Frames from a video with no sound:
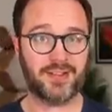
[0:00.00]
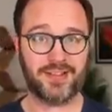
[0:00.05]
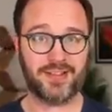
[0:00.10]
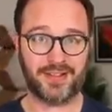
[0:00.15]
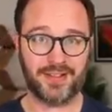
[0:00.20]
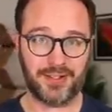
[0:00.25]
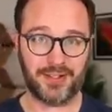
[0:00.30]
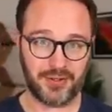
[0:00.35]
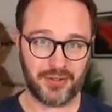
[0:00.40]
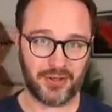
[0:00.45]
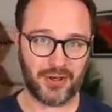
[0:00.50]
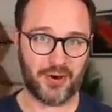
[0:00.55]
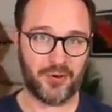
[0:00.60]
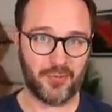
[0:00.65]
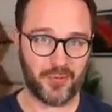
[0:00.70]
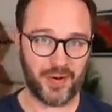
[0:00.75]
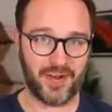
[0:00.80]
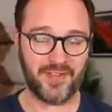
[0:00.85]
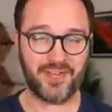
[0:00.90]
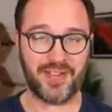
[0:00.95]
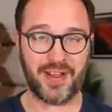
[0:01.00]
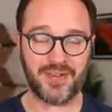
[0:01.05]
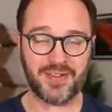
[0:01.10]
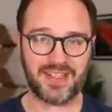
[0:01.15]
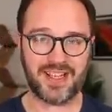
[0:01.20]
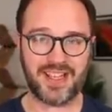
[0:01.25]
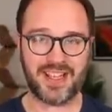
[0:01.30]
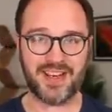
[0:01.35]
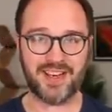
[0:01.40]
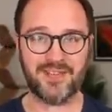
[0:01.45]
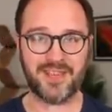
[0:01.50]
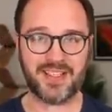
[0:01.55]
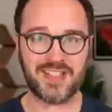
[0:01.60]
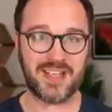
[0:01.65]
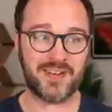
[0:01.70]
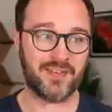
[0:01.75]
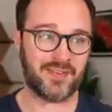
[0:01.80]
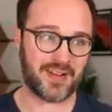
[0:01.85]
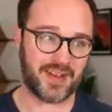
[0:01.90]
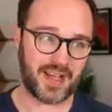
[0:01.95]
you got with those
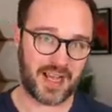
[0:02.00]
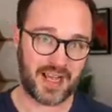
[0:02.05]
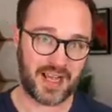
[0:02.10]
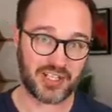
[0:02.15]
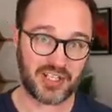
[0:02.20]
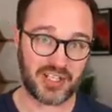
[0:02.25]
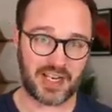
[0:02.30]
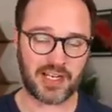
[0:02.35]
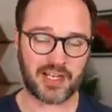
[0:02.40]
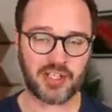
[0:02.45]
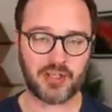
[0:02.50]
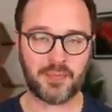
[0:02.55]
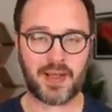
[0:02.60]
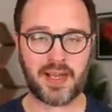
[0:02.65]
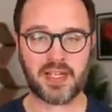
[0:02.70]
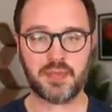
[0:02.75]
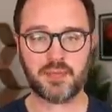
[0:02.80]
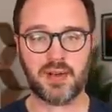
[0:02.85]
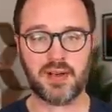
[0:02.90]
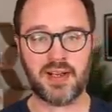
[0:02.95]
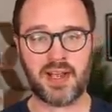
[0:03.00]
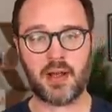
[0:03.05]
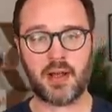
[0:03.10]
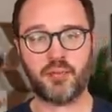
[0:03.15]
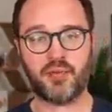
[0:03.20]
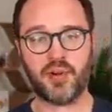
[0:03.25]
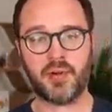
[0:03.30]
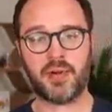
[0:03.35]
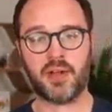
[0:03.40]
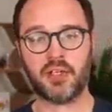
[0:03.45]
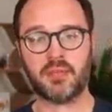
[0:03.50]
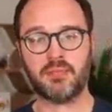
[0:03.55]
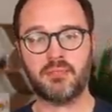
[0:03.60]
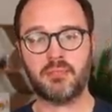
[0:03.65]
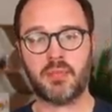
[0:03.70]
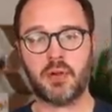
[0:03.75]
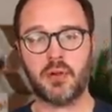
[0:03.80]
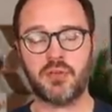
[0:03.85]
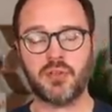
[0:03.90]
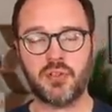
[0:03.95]
innovative uh, challenger banks, but now pretty much
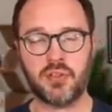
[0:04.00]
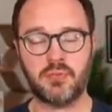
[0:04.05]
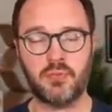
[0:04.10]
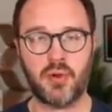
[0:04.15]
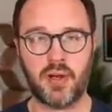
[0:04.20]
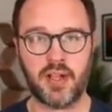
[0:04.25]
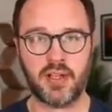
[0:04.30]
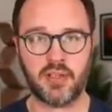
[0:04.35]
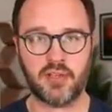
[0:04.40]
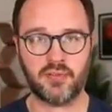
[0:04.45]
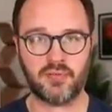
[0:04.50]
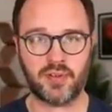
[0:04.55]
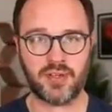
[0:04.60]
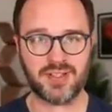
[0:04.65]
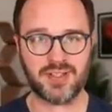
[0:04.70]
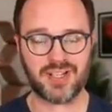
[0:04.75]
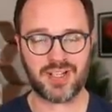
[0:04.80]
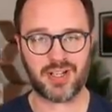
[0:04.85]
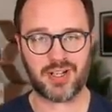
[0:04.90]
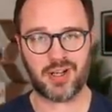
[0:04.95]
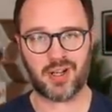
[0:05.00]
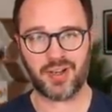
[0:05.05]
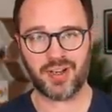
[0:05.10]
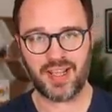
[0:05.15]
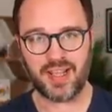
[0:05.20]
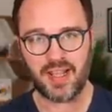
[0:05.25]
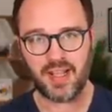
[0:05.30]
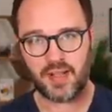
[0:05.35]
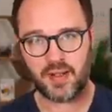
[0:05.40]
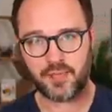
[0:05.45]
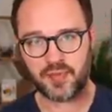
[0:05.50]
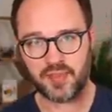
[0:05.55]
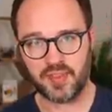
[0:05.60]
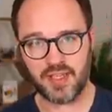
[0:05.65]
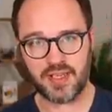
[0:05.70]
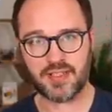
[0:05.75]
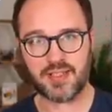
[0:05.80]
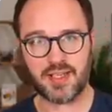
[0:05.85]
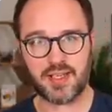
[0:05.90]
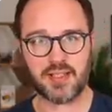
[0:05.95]
most of them will let you freeze the card.
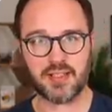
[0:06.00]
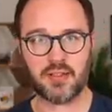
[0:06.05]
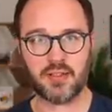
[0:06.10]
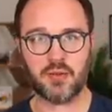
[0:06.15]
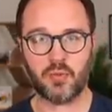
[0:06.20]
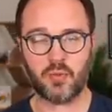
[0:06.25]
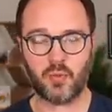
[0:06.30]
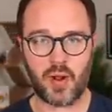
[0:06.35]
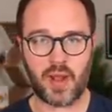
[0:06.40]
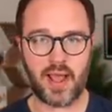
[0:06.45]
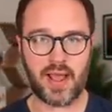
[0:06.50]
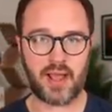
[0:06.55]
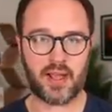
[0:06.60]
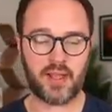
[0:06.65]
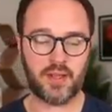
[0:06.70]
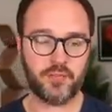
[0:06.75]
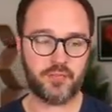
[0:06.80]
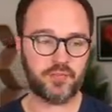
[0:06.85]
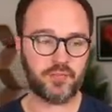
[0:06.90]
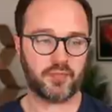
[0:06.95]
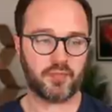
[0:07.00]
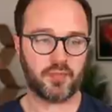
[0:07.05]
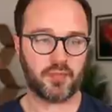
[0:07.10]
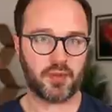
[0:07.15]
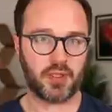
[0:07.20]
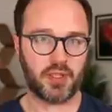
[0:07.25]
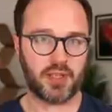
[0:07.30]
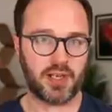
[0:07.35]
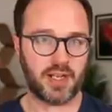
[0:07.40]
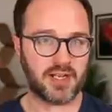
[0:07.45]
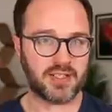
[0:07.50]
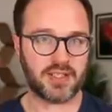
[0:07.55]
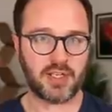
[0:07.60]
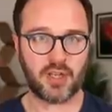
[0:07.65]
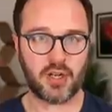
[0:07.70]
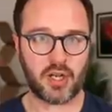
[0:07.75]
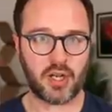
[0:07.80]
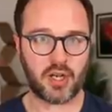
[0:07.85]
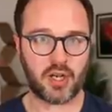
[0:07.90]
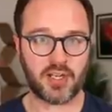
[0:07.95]
This is where, let's say your
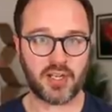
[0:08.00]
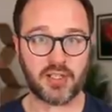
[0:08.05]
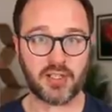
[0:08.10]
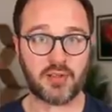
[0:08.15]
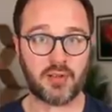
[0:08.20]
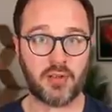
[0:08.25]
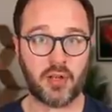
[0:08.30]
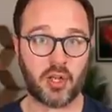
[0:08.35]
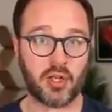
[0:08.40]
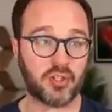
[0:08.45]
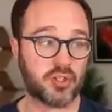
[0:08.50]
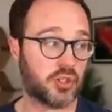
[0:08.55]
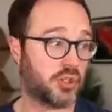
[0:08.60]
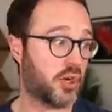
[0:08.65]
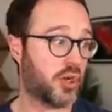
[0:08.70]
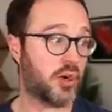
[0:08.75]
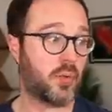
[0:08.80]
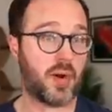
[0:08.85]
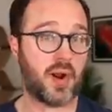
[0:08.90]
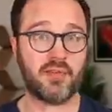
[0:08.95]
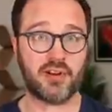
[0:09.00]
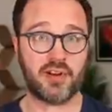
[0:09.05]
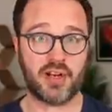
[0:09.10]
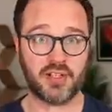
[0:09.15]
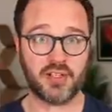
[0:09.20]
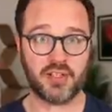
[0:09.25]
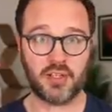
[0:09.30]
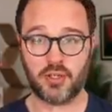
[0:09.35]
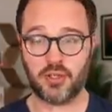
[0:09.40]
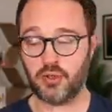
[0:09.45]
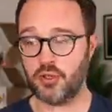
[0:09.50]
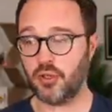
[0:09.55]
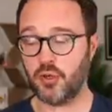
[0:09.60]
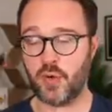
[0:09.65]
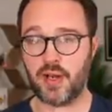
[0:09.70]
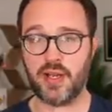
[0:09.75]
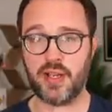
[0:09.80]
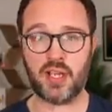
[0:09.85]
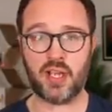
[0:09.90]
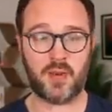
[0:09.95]
card is lost, you don't know where it is, you can
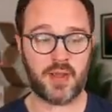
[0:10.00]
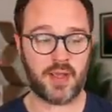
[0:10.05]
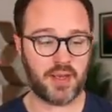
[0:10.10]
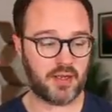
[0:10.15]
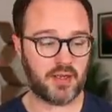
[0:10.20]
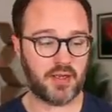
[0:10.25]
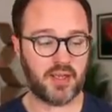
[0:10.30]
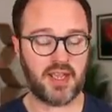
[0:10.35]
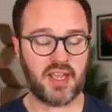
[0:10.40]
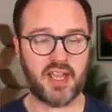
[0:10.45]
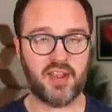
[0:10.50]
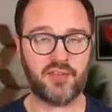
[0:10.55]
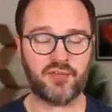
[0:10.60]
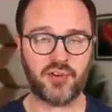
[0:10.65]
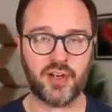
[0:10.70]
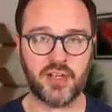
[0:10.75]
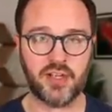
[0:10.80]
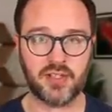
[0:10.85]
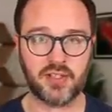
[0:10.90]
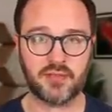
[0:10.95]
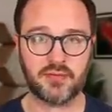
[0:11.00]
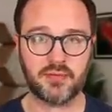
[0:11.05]
quickly go in, hit freeze.